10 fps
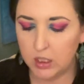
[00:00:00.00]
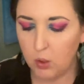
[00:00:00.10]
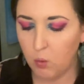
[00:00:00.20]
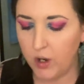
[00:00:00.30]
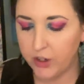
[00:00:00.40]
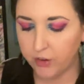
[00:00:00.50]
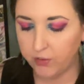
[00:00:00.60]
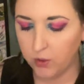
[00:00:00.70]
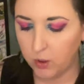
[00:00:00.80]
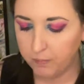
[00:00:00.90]
so
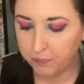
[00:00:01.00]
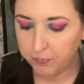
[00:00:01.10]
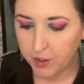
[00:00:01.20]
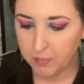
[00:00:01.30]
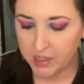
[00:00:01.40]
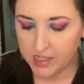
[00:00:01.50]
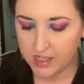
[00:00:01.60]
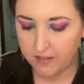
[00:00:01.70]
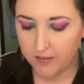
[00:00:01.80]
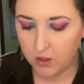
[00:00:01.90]
wonderful? Because
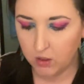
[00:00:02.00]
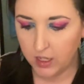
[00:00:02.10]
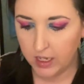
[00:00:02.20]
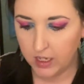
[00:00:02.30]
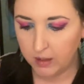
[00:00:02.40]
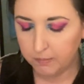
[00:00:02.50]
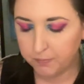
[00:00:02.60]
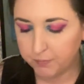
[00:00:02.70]
I feel like